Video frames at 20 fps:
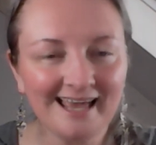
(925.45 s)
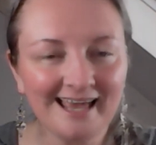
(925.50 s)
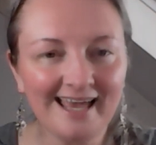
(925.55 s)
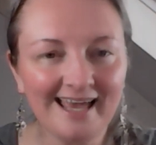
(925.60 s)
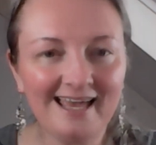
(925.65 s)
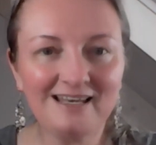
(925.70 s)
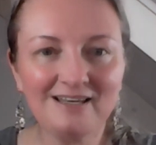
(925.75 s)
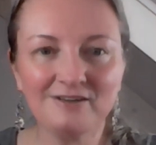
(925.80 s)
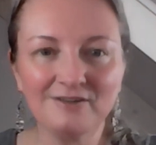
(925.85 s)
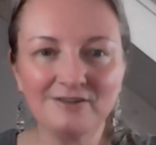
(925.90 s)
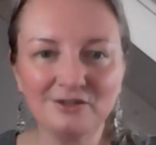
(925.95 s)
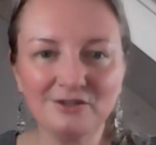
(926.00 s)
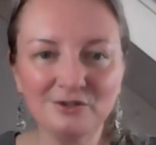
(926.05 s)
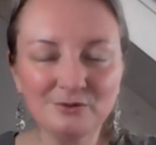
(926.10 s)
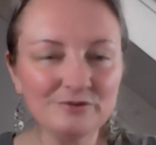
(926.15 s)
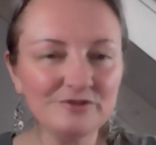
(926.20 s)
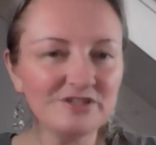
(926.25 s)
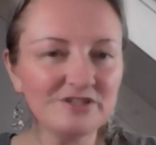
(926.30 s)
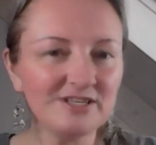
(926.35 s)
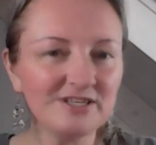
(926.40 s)
And
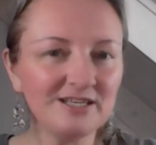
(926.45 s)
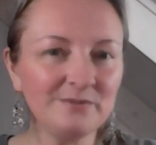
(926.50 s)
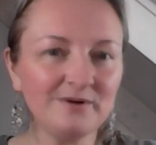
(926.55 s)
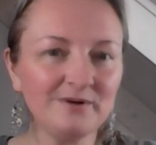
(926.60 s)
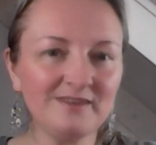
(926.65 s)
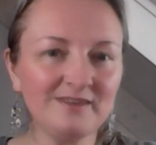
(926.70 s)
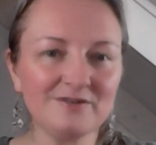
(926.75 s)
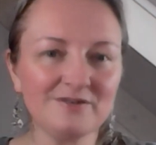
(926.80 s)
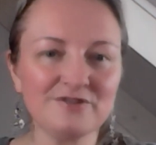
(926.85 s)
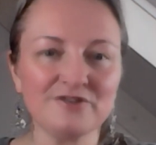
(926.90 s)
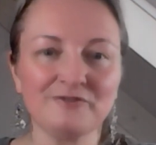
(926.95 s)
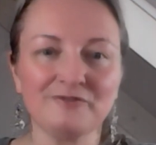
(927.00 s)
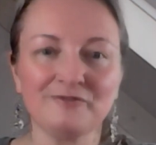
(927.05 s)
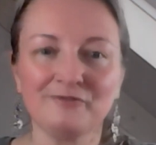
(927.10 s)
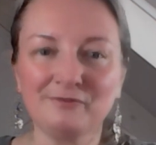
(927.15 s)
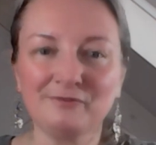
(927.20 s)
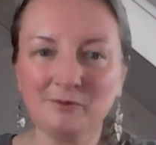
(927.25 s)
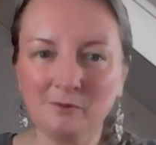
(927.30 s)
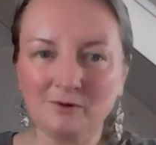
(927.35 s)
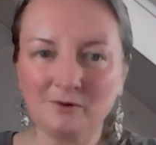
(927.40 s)
usually when there's a
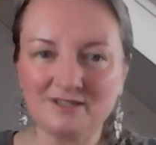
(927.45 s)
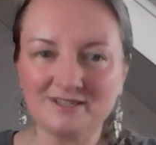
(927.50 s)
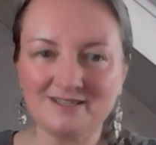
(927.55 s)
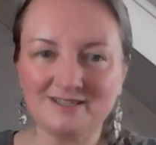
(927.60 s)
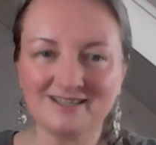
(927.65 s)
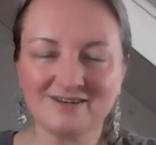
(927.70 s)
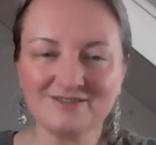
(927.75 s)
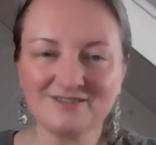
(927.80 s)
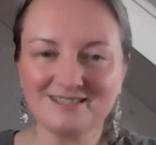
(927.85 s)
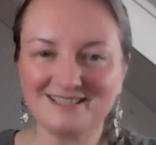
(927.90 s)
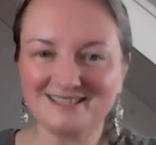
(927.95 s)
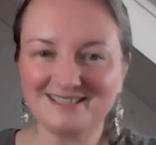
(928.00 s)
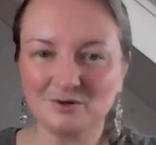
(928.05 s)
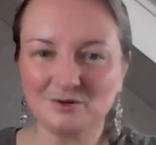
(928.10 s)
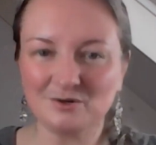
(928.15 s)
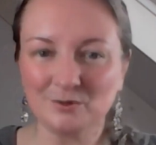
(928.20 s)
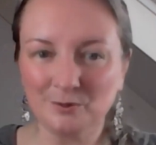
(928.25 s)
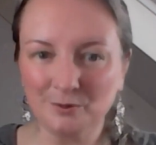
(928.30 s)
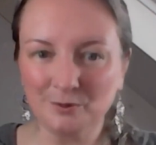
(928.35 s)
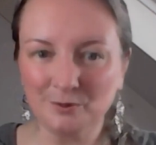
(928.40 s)
force, there's
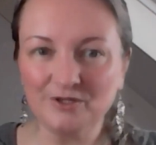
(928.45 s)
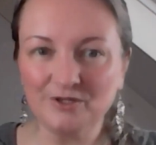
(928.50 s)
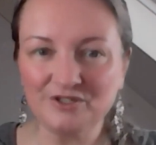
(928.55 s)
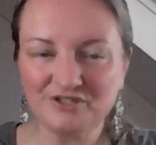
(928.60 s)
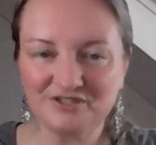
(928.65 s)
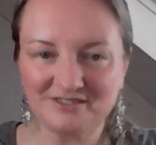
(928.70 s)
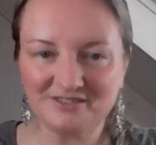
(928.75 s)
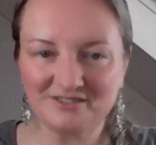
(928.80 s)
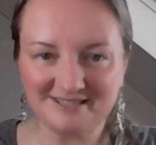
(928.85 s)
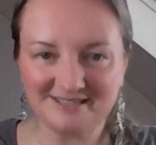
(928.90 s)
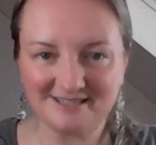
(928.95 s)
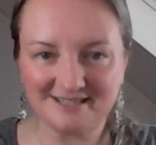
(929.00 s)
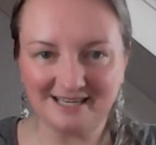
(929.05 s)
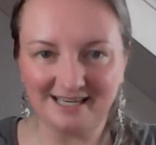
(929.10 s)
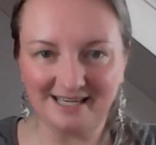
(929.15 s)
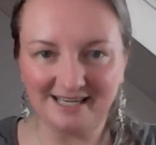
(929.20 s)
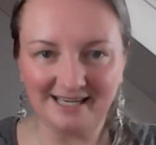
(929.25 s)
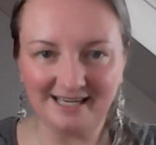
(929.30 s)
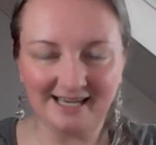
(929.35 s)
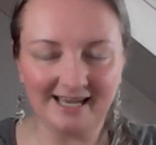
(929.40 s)
this
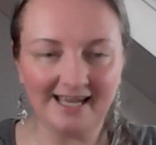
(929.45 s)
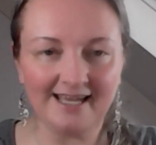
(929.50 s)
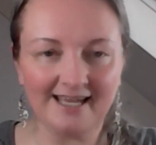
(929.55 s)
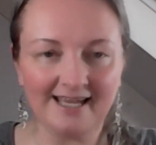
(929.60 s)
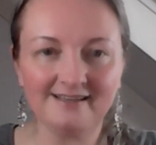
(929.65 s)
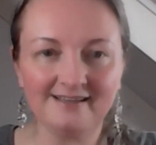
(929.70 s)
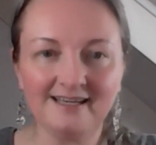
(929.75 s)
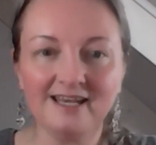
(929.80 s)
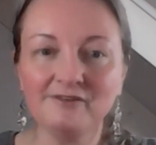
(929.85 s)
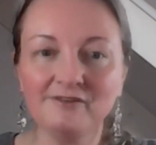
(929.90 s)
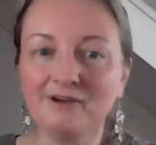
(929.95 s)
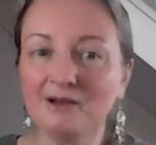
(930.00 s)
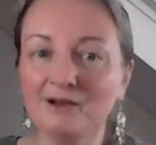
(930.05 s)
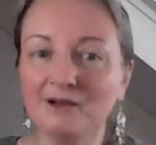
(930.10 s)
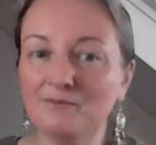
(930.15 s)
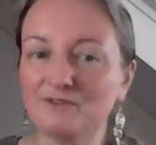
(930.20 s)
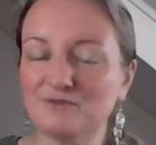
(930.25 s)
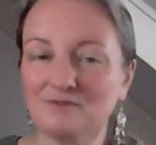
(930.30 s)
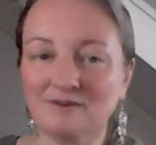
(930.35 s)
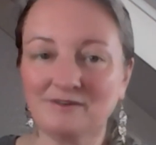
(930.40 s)
urgency. And if I
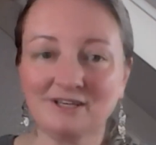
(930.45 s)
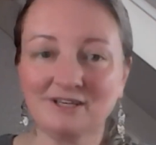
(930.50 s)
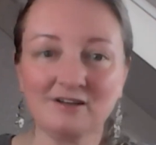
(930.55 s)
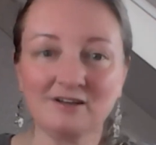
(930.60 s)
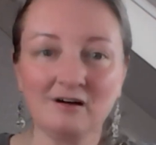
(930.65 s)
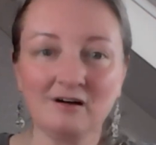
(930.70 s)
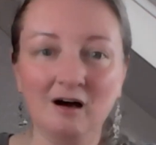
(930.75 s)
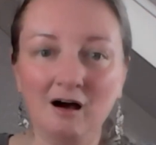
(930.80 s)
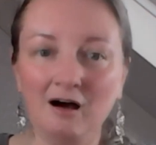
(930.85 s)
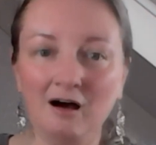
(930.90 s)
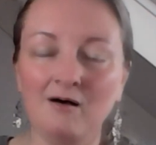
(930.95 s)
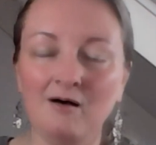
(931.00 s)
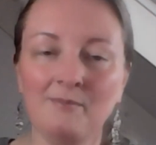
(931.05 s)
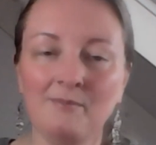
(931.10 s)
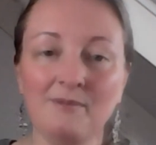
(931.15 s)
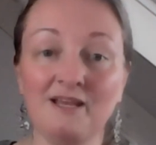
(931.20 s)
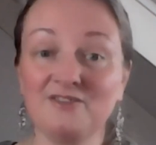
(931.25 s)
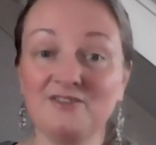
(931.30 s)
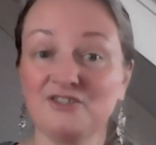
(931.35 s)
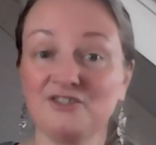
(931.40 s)
was very calm
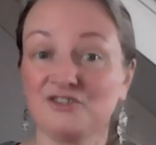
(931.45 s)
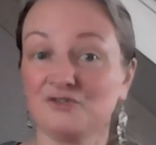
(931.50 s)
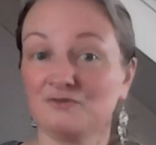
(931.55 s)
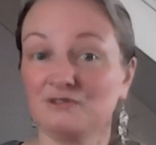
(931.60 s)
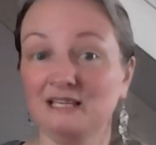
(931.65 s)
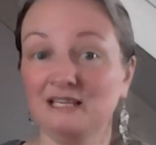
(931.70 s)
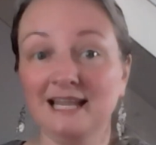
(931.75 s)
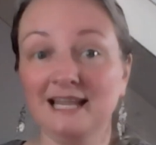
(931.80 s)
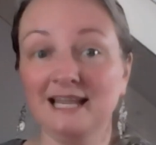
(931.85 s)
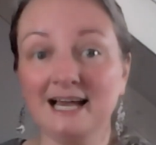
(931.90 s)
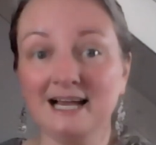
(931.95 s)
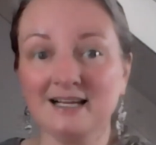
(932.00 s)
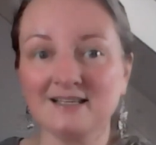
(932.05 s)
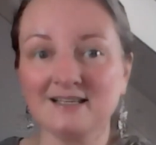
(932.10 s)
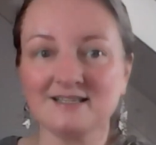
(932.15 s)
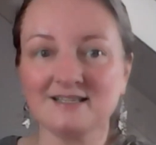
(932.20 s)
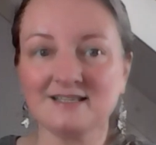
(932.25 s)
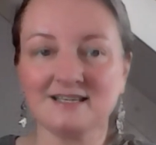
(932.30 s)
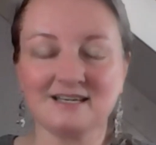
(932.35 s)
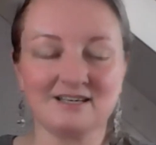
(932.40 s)
and just
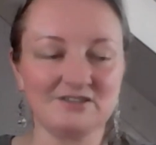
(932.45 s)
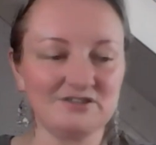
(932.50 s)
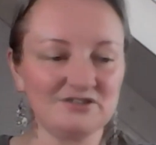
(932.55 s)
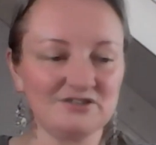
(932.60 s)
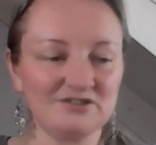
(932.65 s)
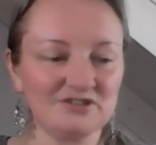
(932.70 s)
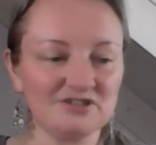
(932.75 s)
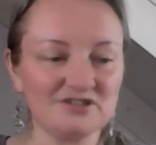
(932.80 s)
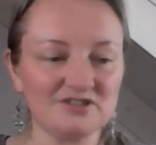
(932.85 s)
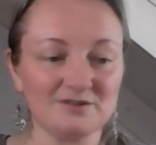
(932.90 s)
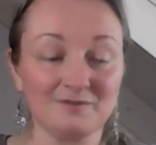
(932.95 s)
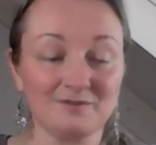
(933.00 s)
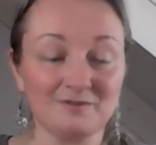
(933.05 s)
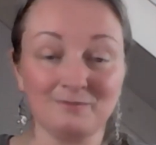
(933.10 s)
relaxed and just